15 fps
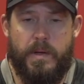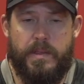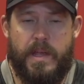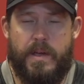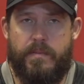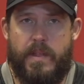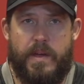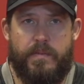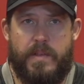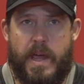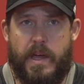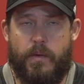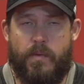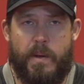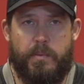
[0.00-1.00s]
But they've
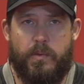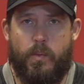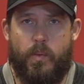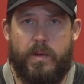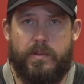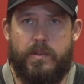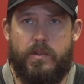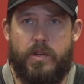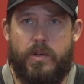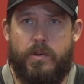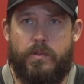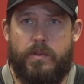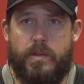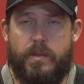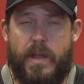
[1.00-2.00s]
taken reps with the ones and
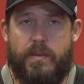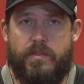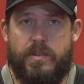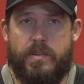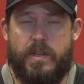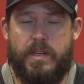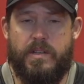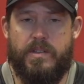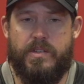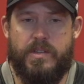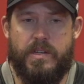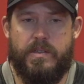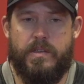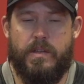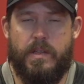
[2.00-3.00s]
twos, and they've just
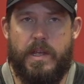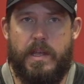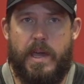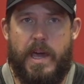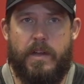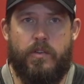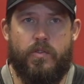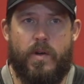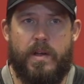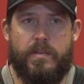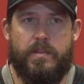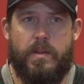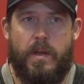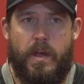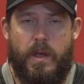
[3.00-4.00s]
consistently gained
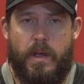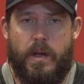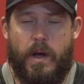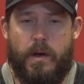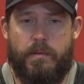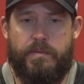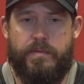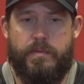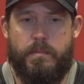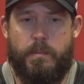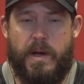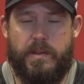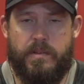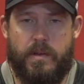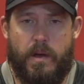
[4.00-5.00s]
trust of
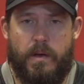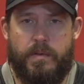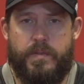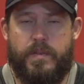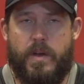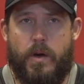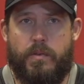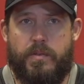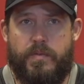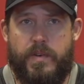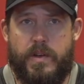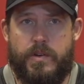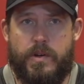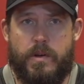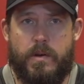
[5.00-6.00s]
myself, Coach
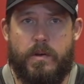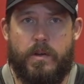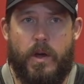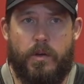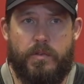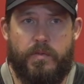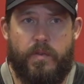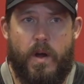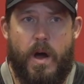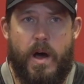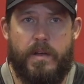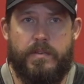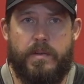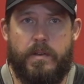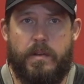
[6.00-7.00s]
Fisher, Coach
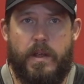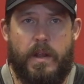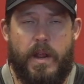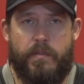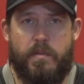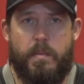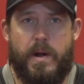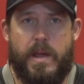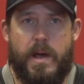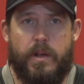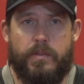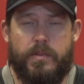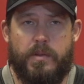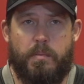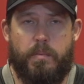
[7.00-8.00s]
Frost, and everybody
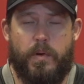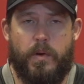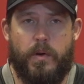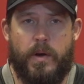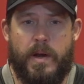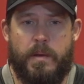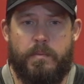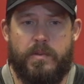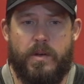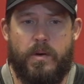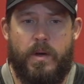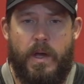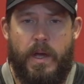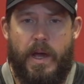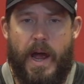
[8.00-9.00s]
else in the program.
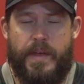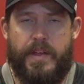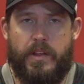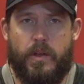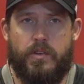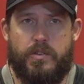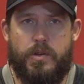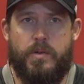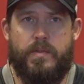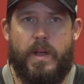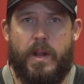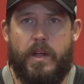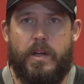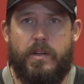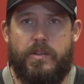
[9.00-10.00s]
So I think those two have
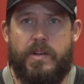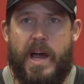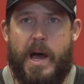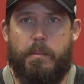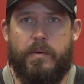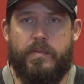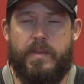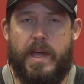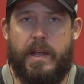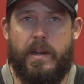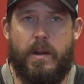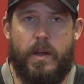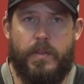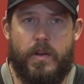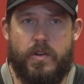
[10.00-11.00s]
done a good job of taking
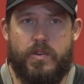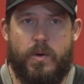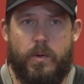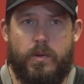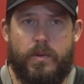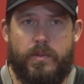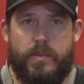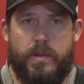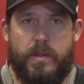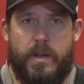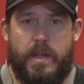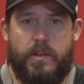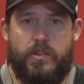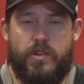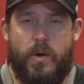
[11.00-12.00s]
it on their shoulders
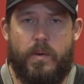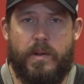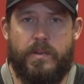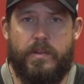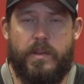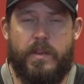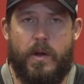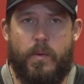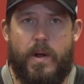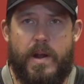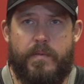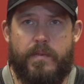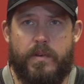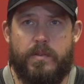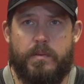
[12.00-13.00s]
and showing us that they're
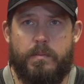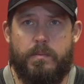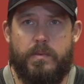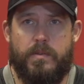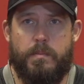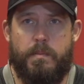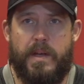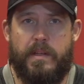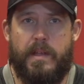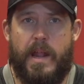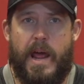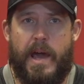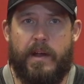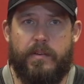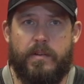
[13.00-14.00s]
ready for some Big
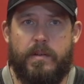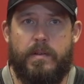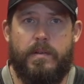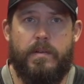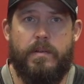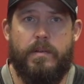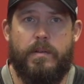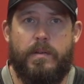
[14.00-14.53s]
Ten action.